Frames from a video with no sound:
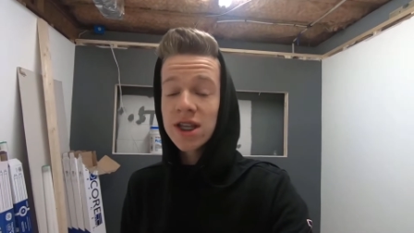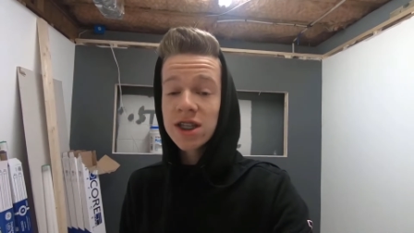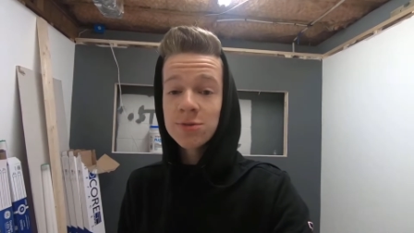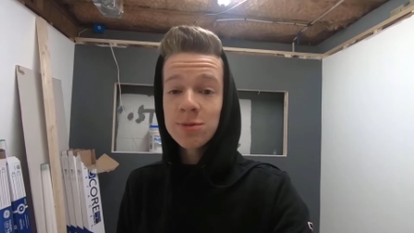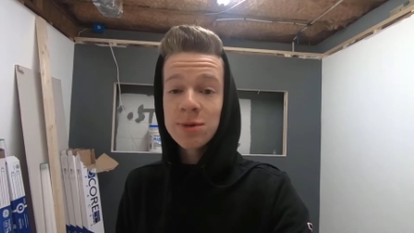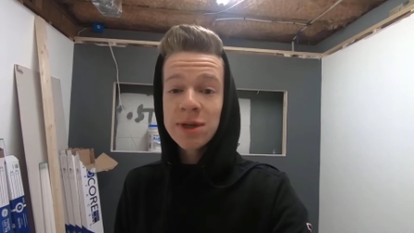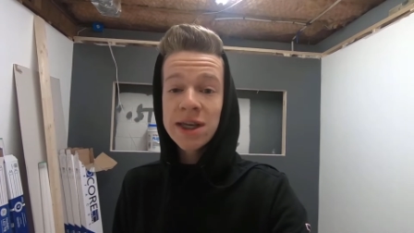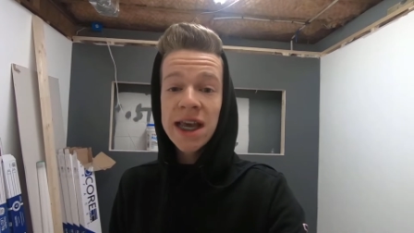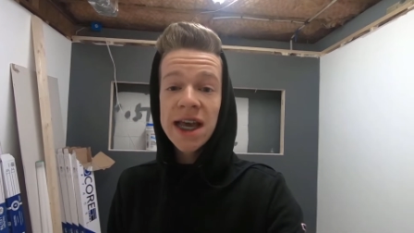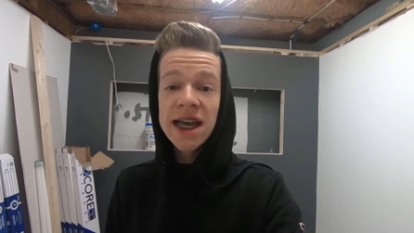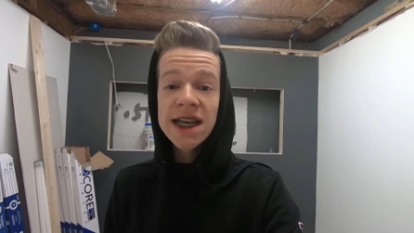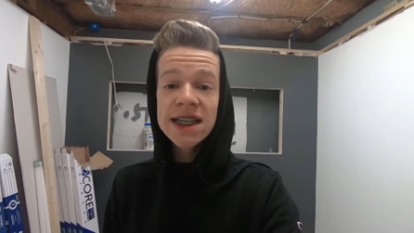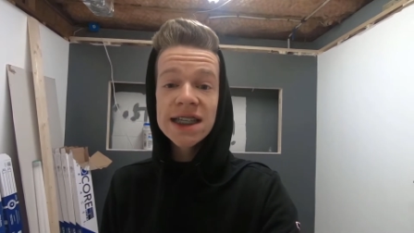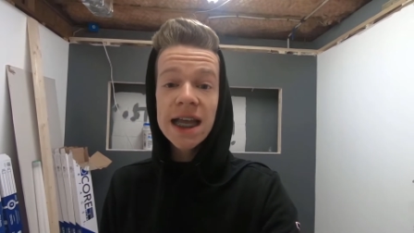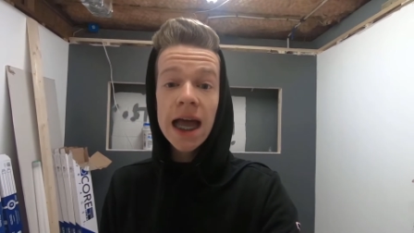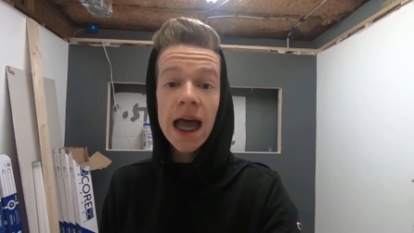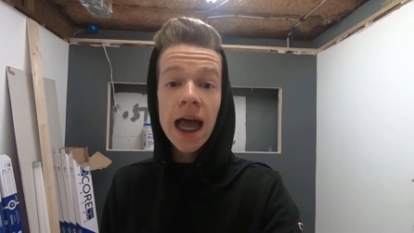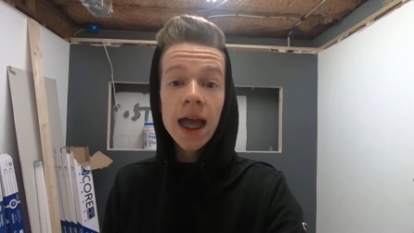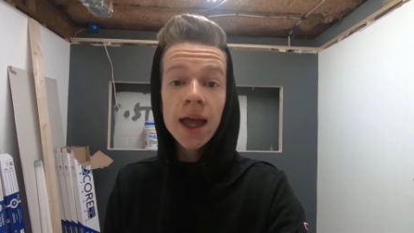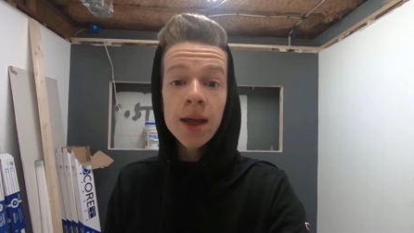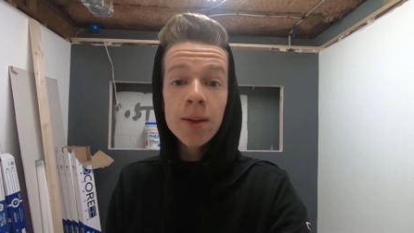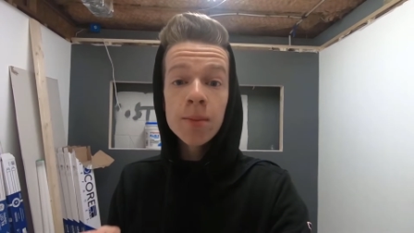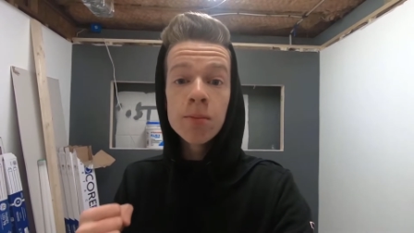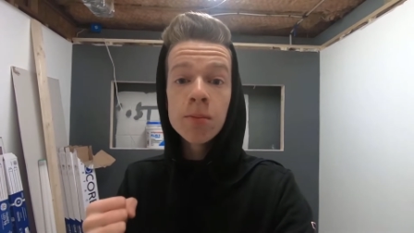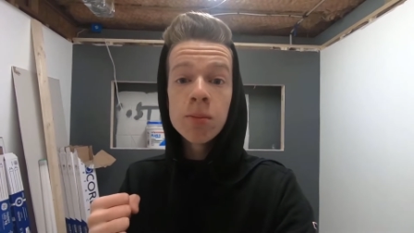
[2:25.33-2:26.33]
it's because
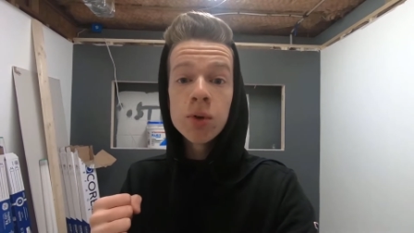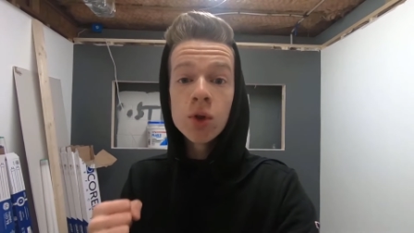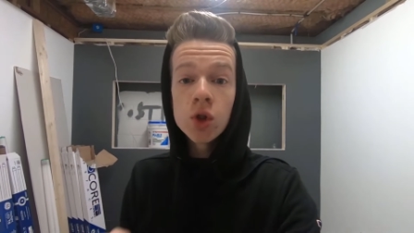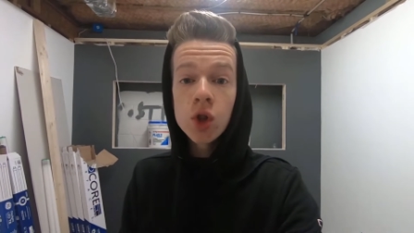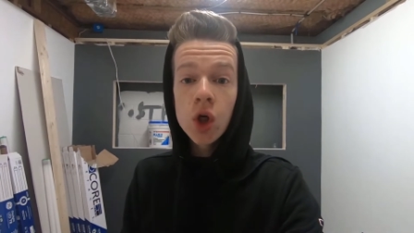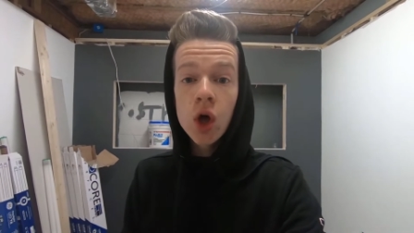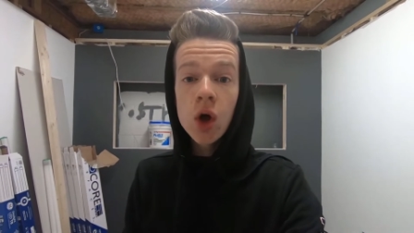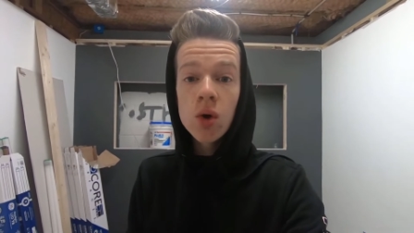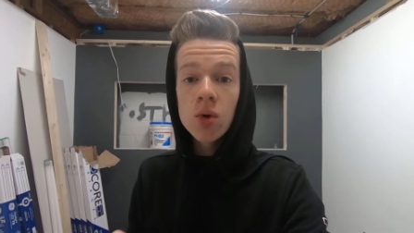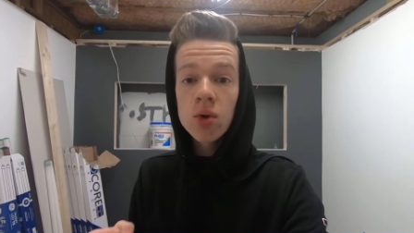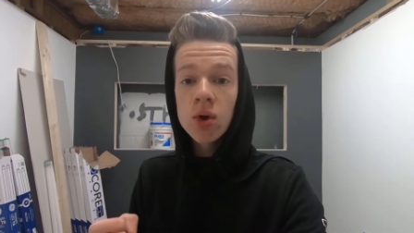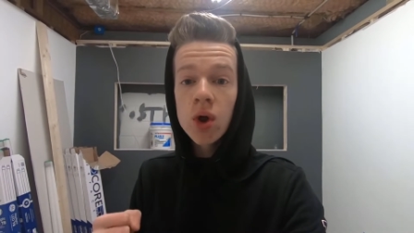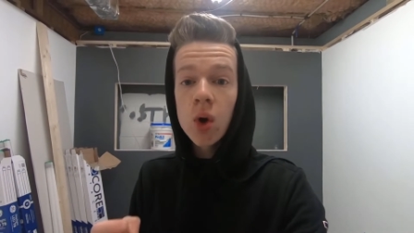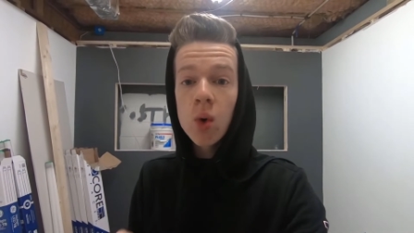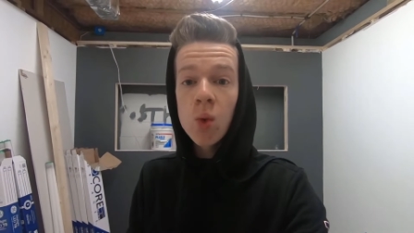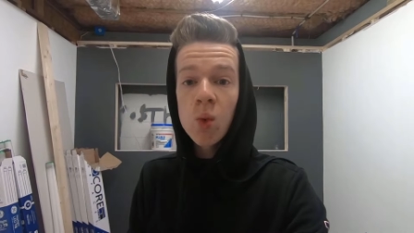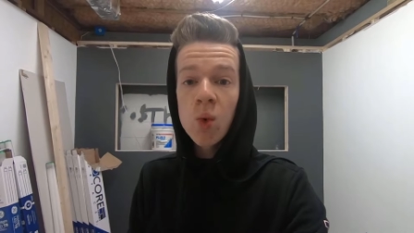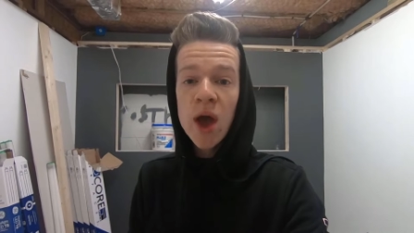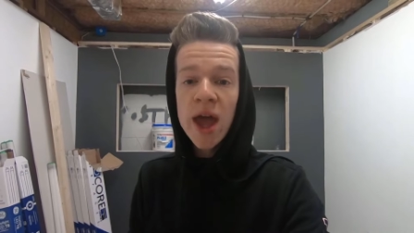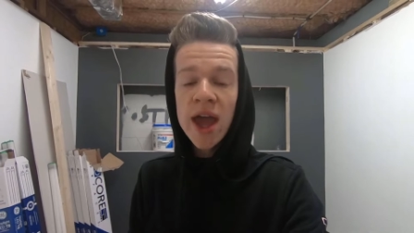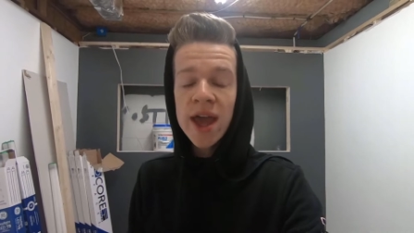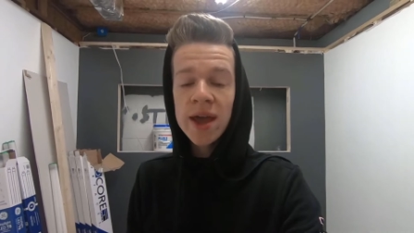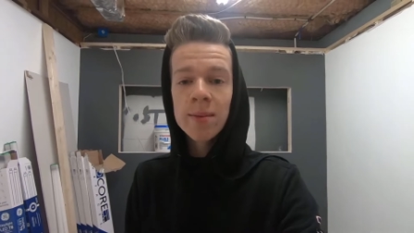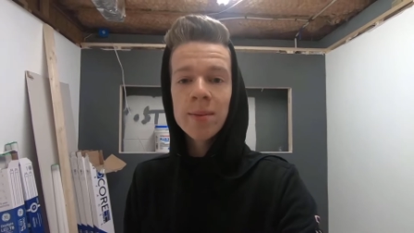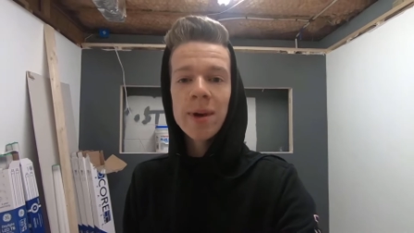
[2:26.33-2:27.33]
I am blown
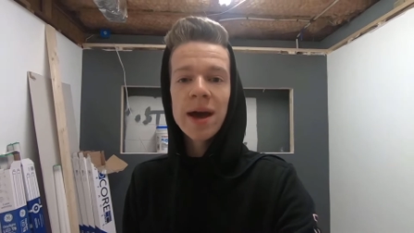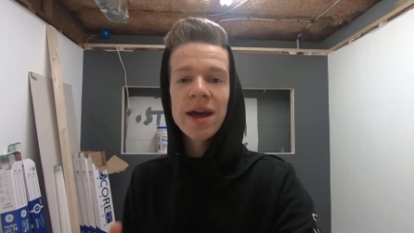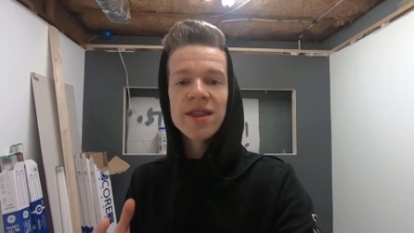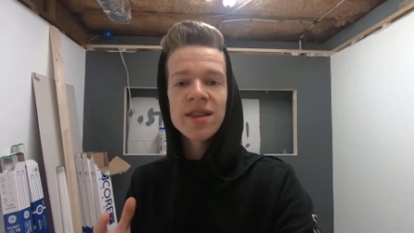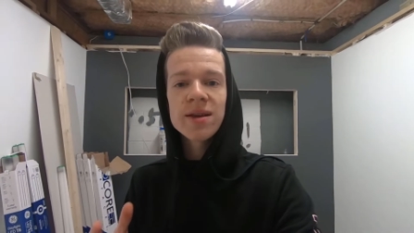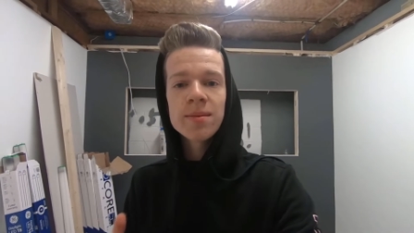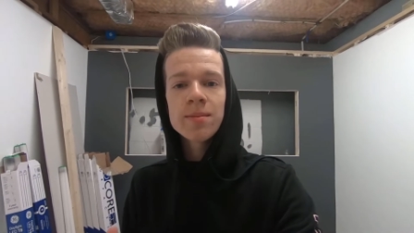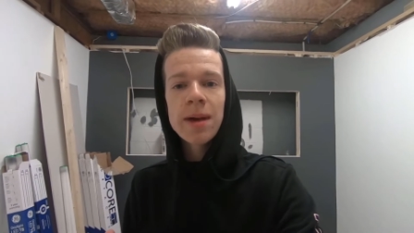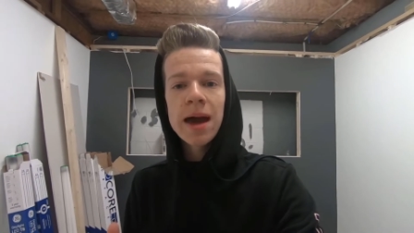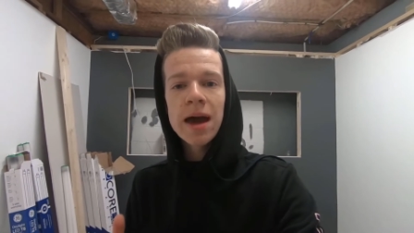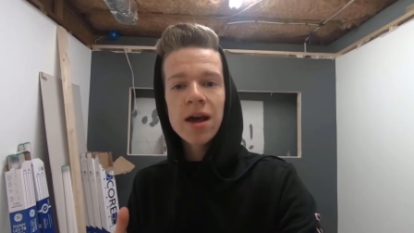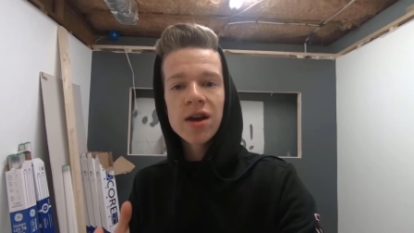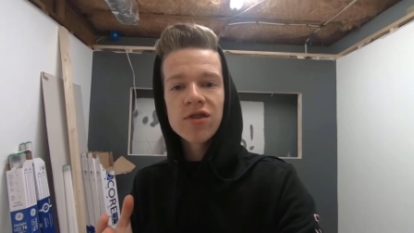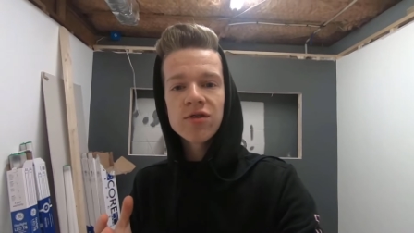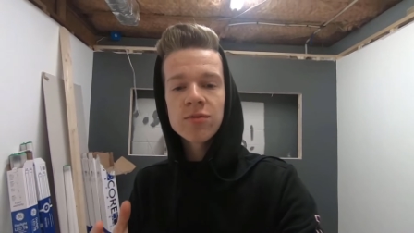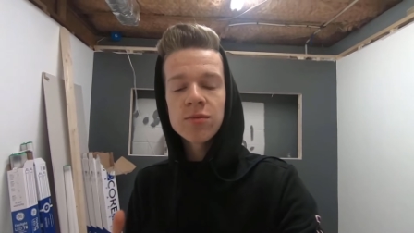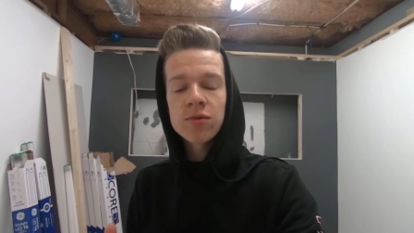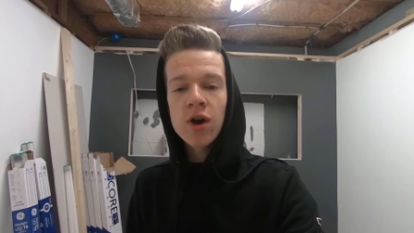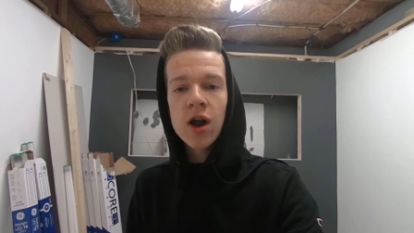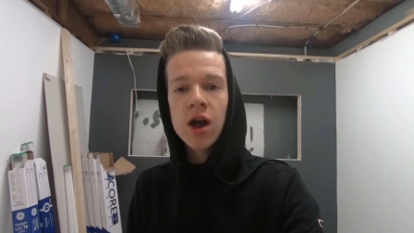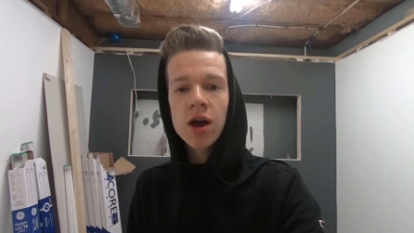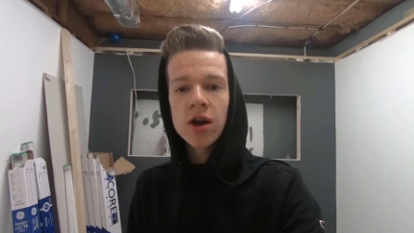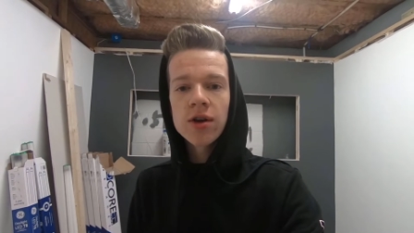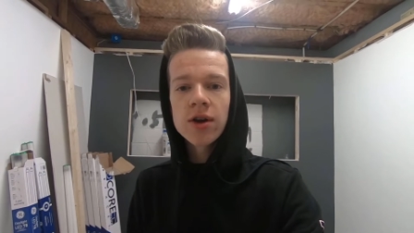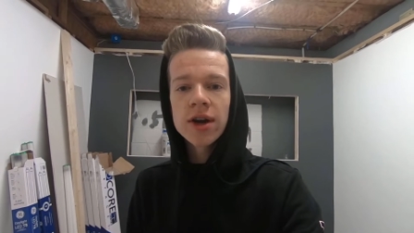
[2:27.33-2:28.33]
away by the amount of
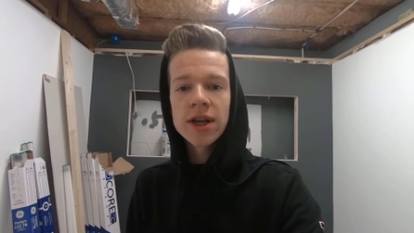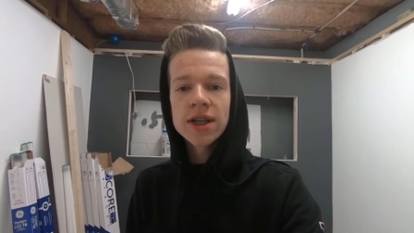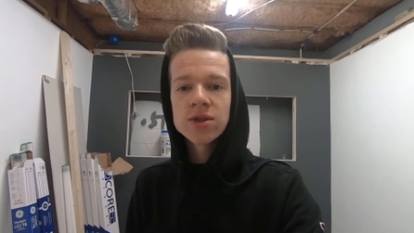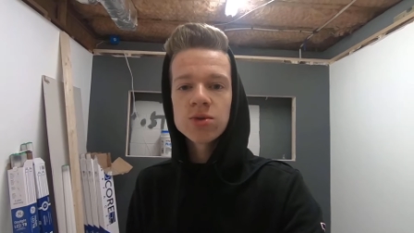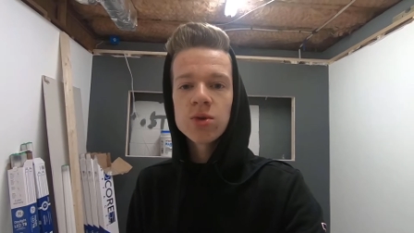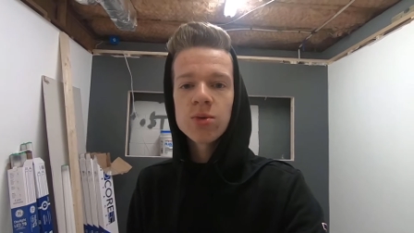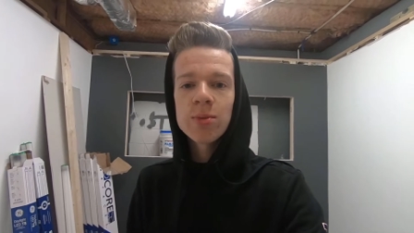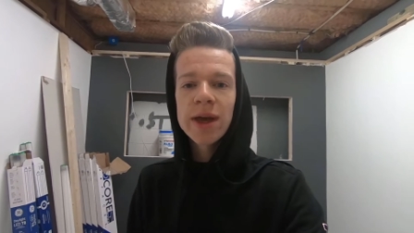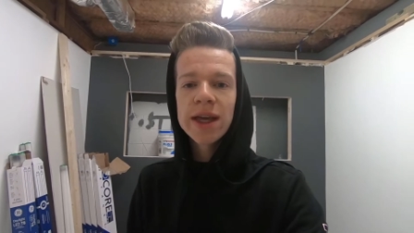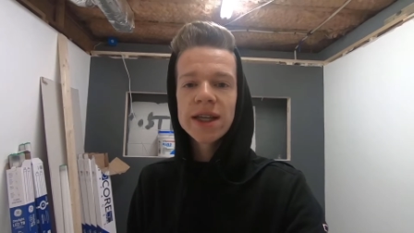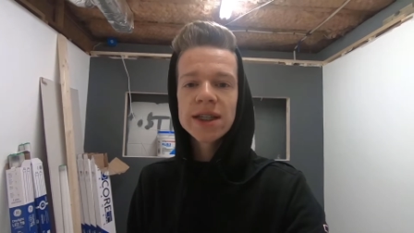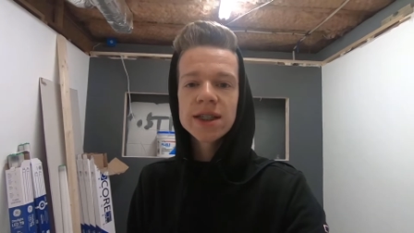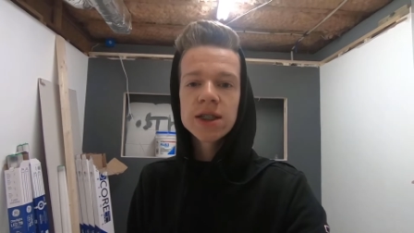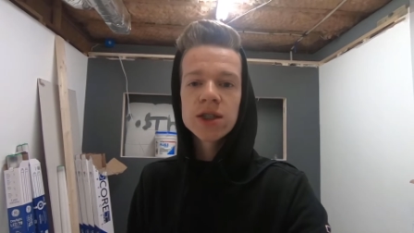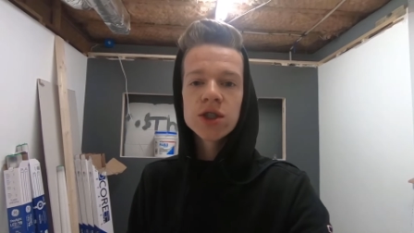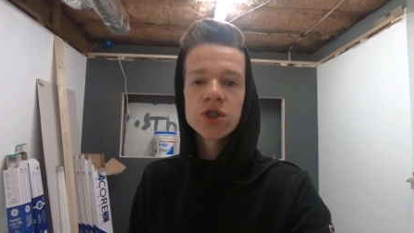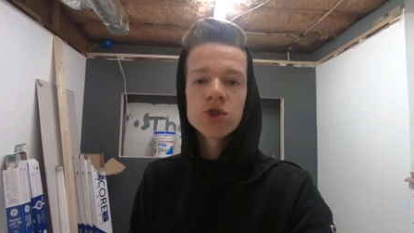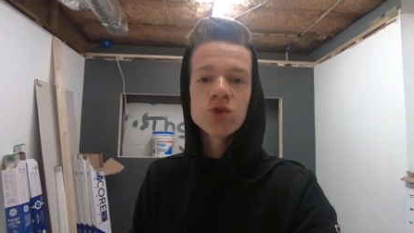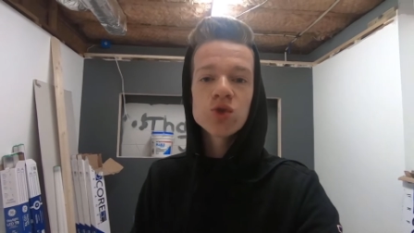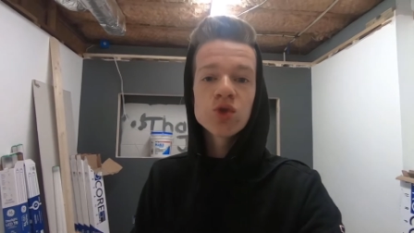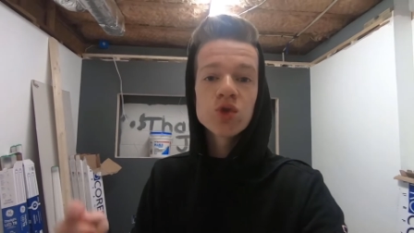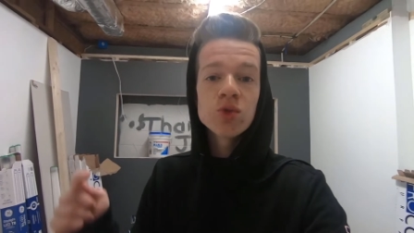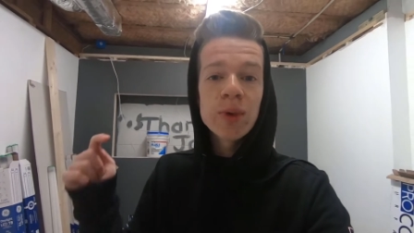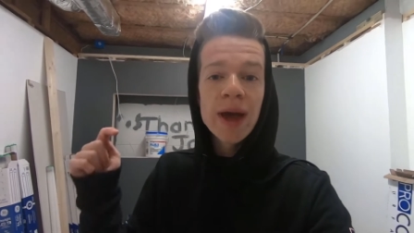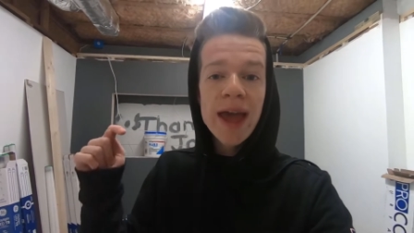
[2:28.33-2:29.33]
progress we make to
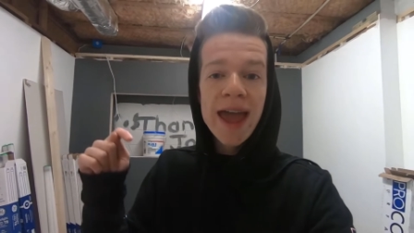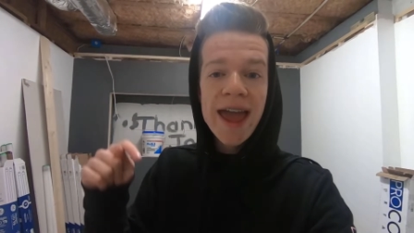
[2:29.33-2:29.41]
this room